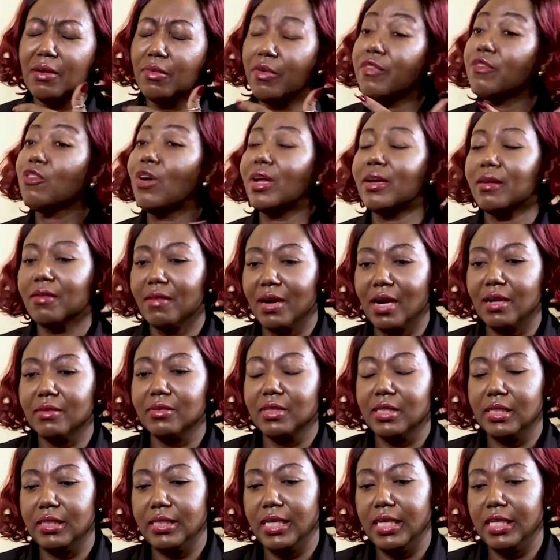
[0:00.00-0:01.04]
We've gone
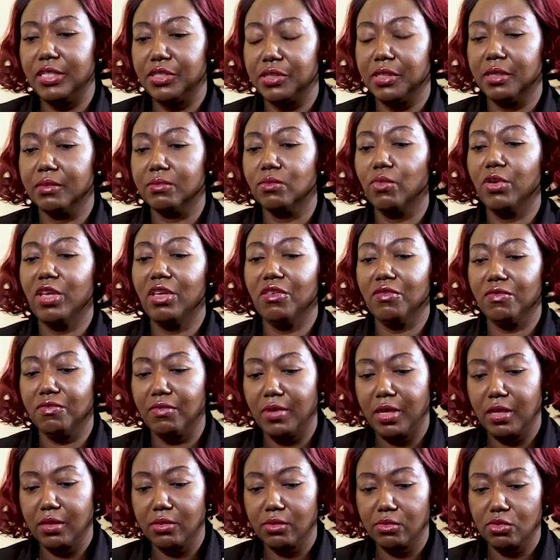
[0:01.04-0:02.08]
around the nation. We've
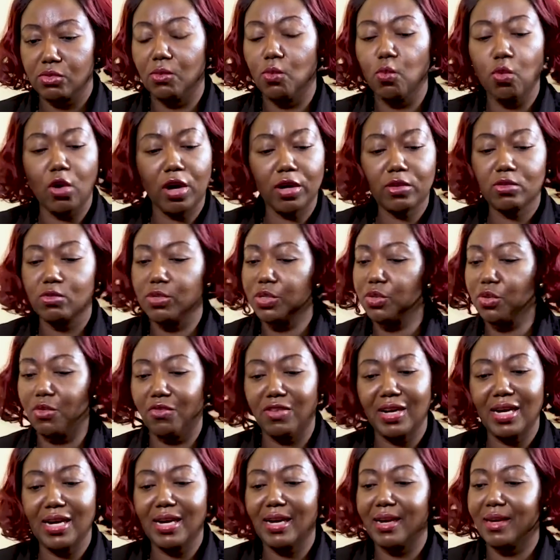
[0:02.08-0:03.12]
worked with
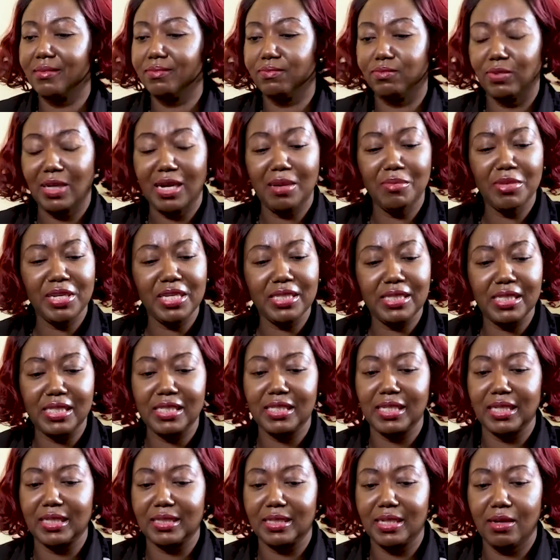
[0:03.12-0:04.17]
over, how many
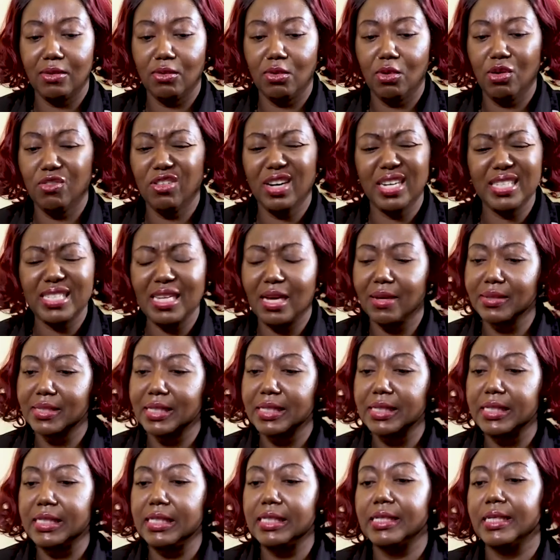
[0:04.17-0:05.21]
teachers now? Over
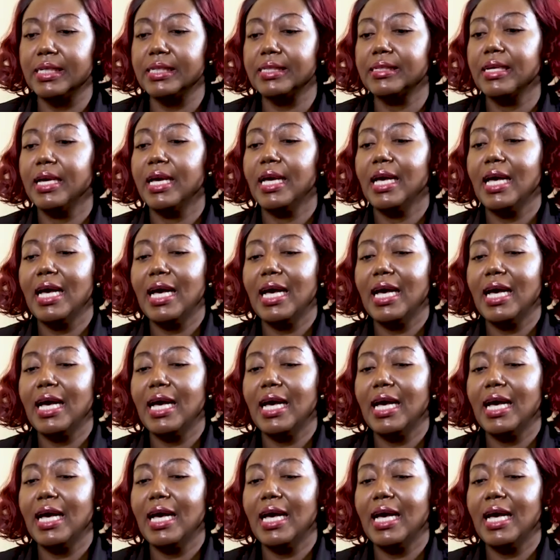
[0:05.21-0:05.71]
1,000 teachers.